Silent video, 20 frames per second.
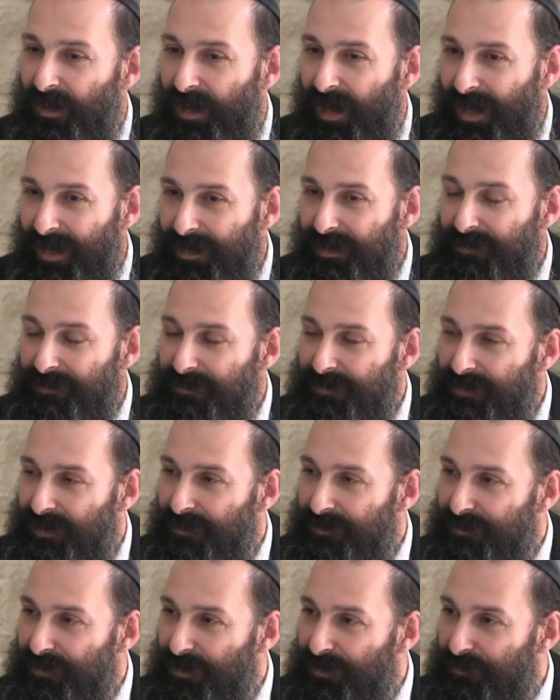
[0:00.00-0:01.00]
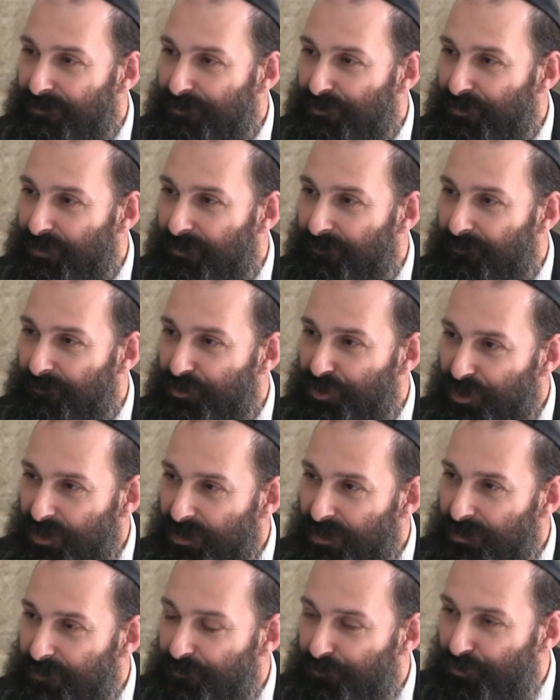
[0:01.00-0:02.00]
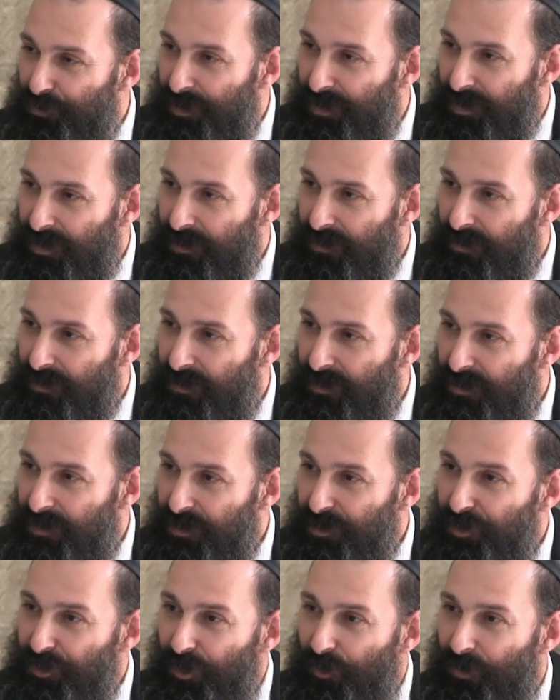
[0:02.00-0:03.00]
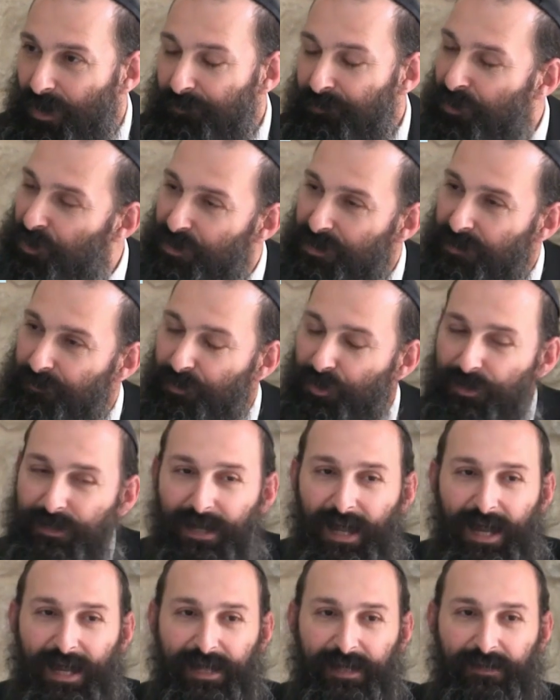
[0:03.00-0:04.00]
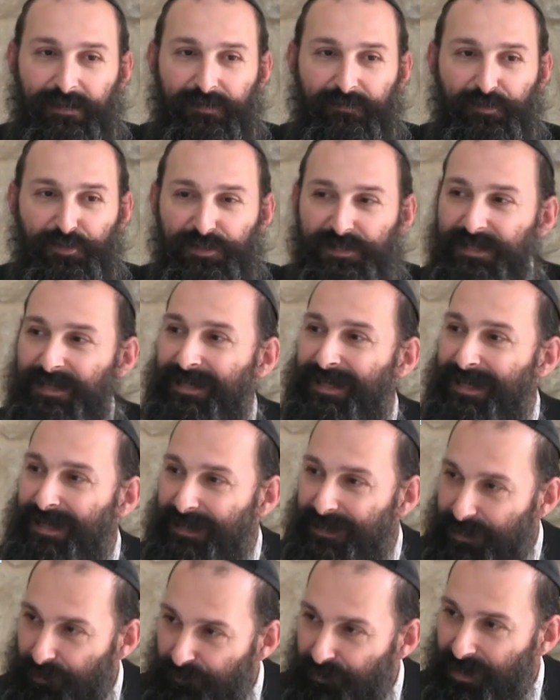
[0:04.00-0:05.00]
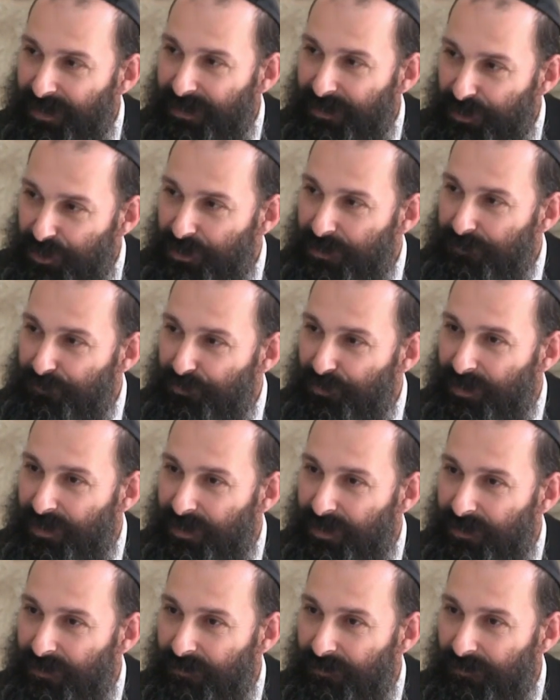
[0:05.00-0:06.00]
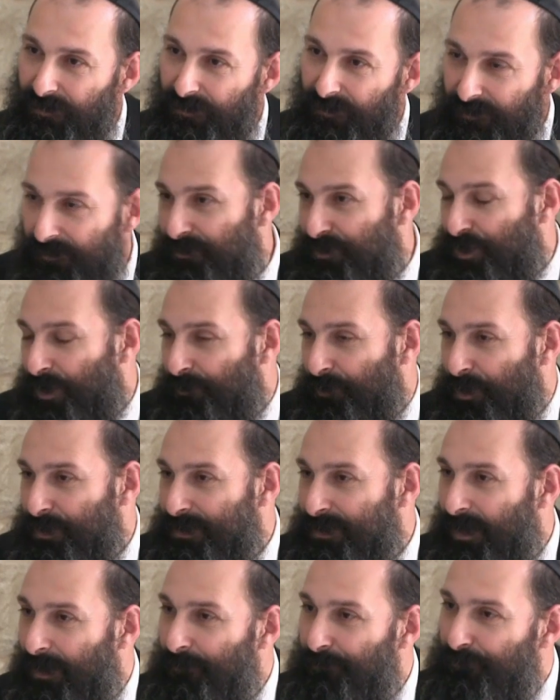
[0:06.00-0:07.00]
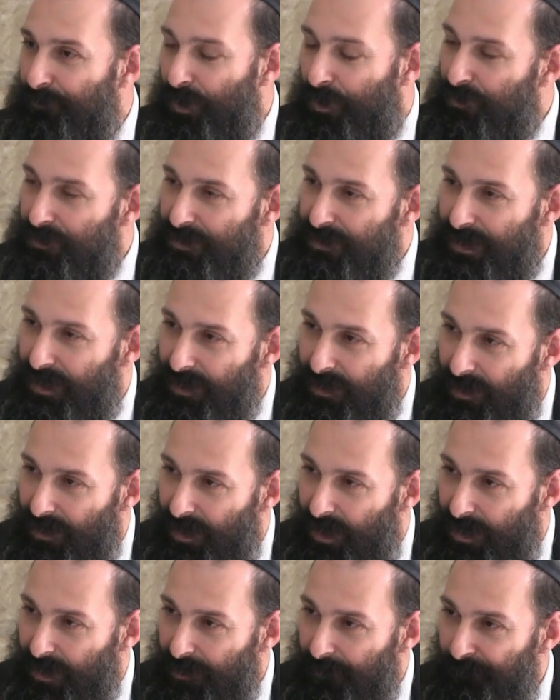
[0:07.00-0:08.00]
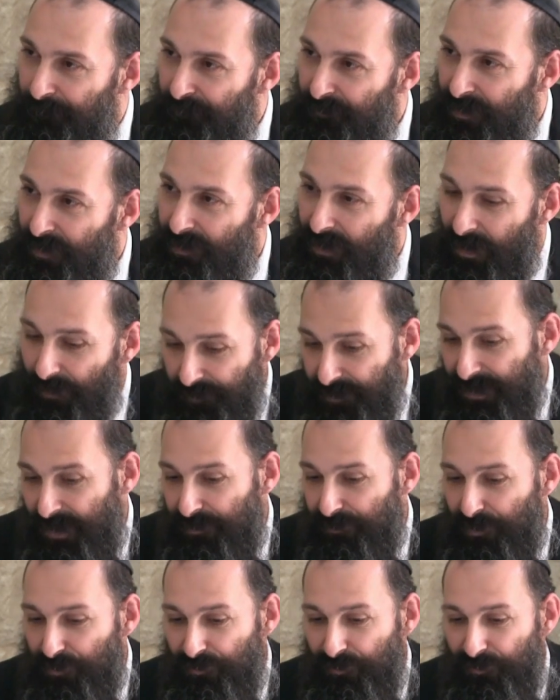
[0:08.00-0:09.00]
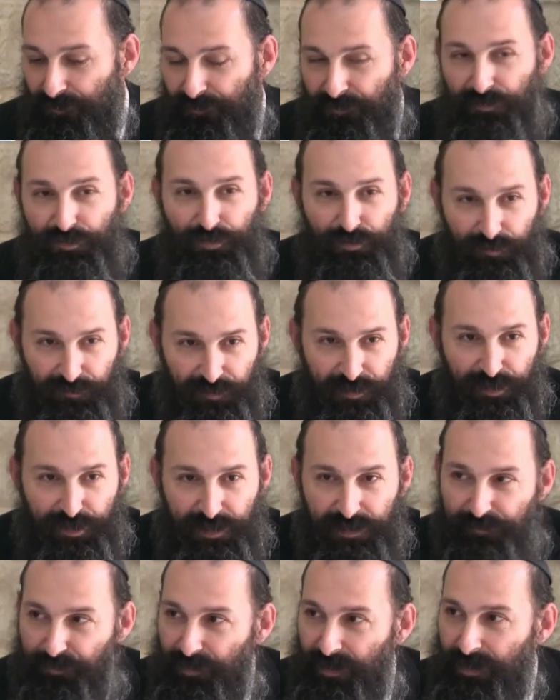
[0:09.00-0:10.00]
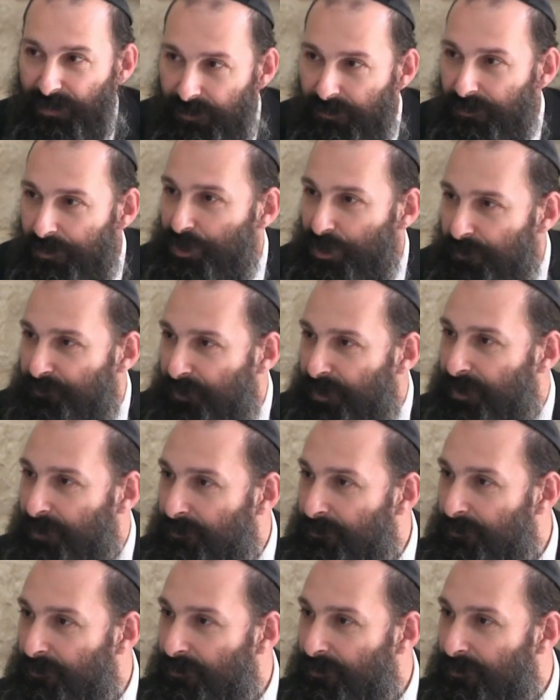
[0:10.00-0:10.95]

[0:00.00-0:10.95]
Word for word: I can tell to him, she is pretty. You know what? Because I'm not lying. Because in his opinion, she's pretty. So I'm not saying a lie. I'm saying the truth. You think she's pretty? She's pretty.